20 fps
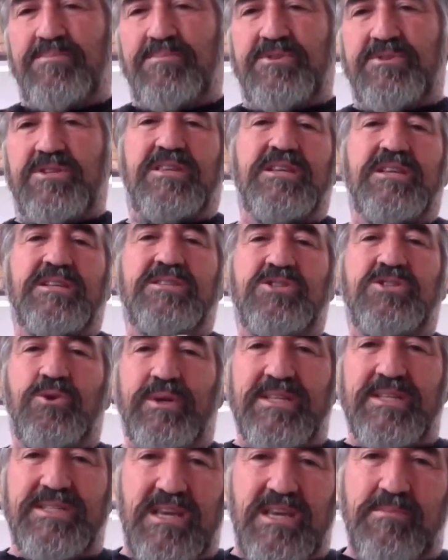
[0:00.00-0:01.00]
to keep
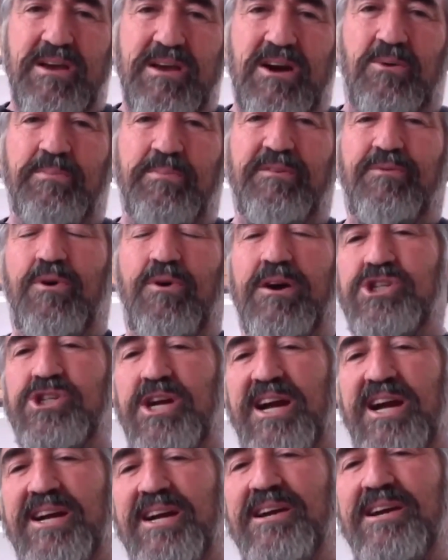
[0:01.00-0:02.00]
doing this email before I
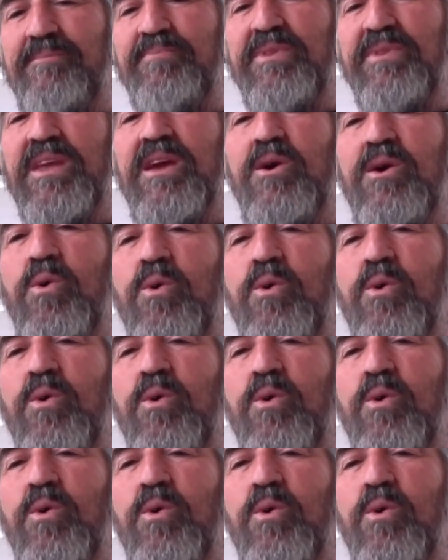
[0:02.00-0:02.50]
check.